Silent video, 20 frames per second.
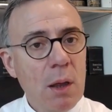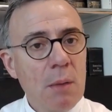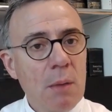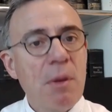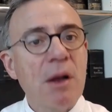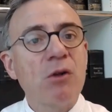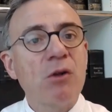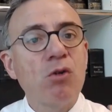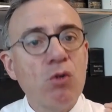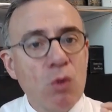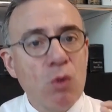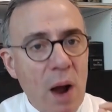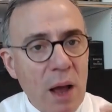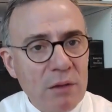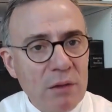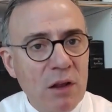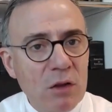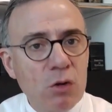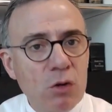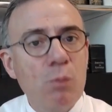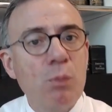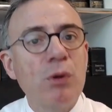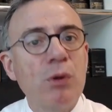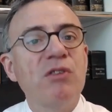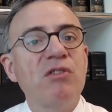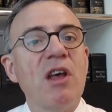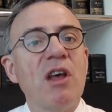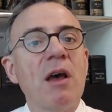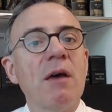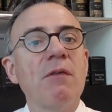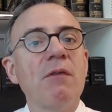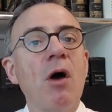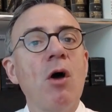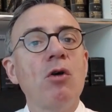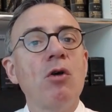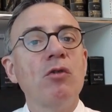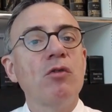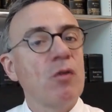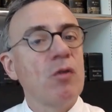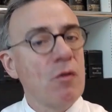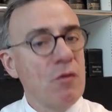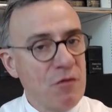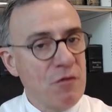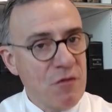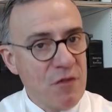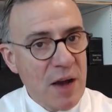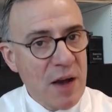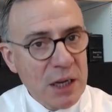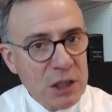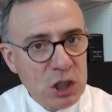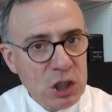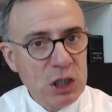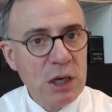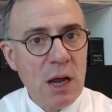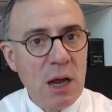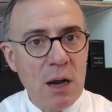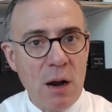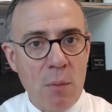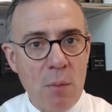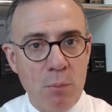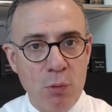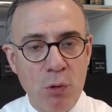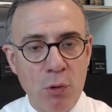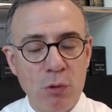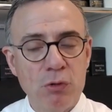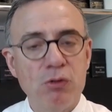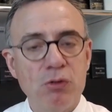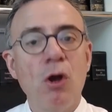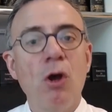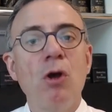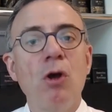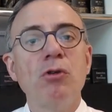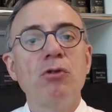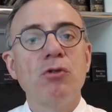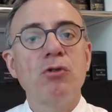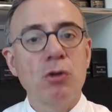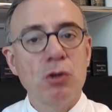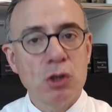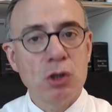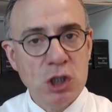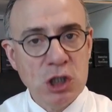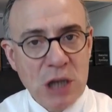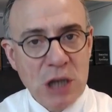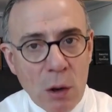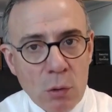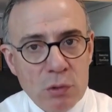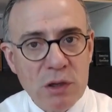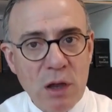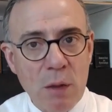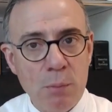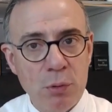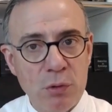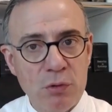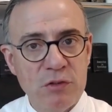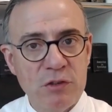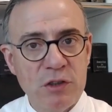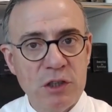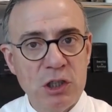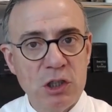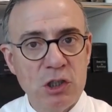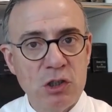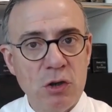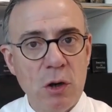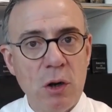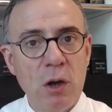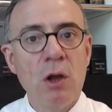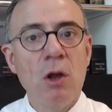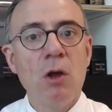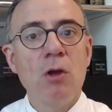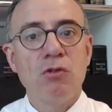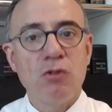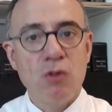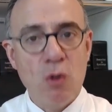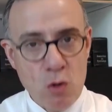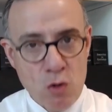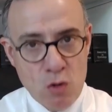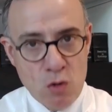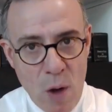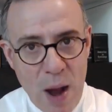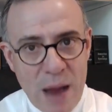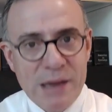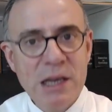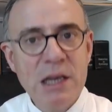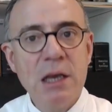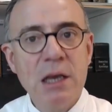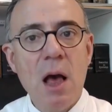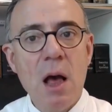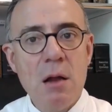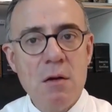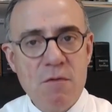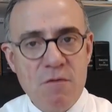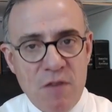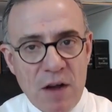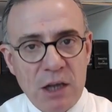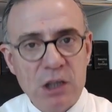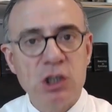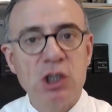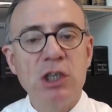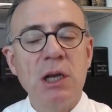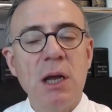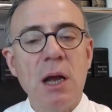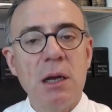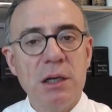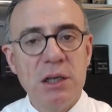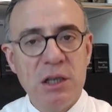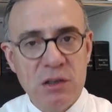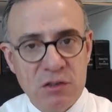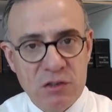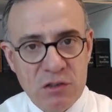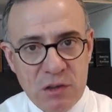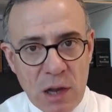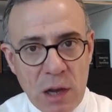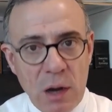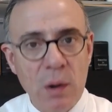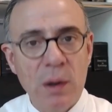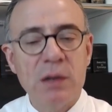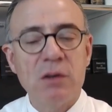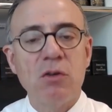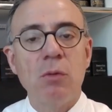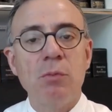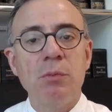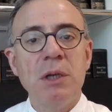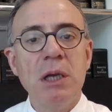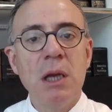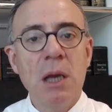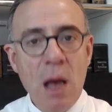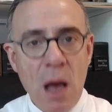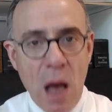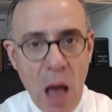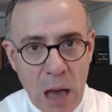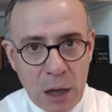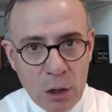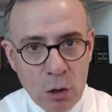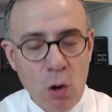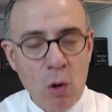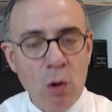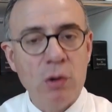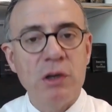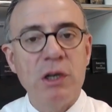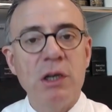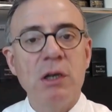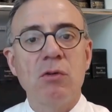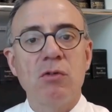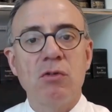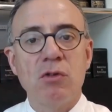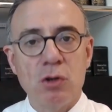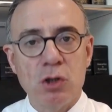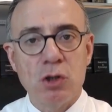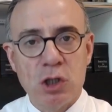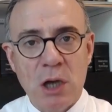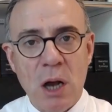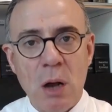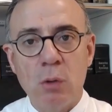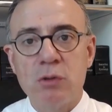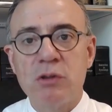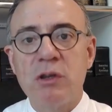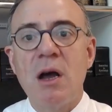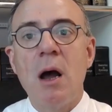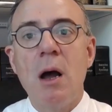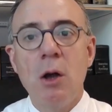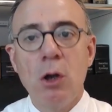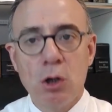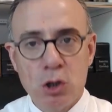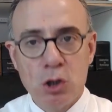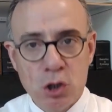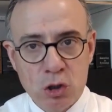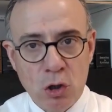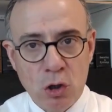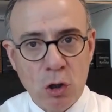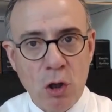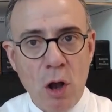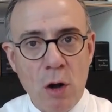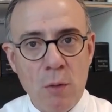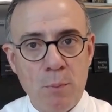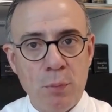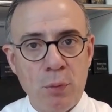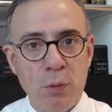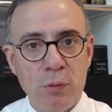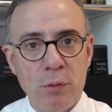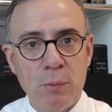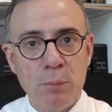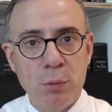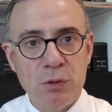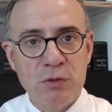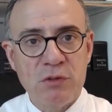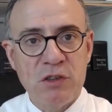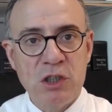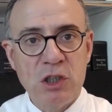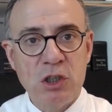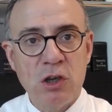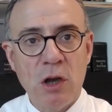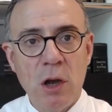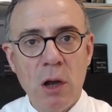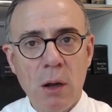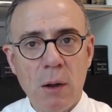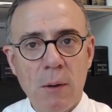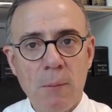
but rather to preserve the vaginal approach, the Schauta procedure, the radical vaginal hysterectomy according the Schauta-Stöckel procedure,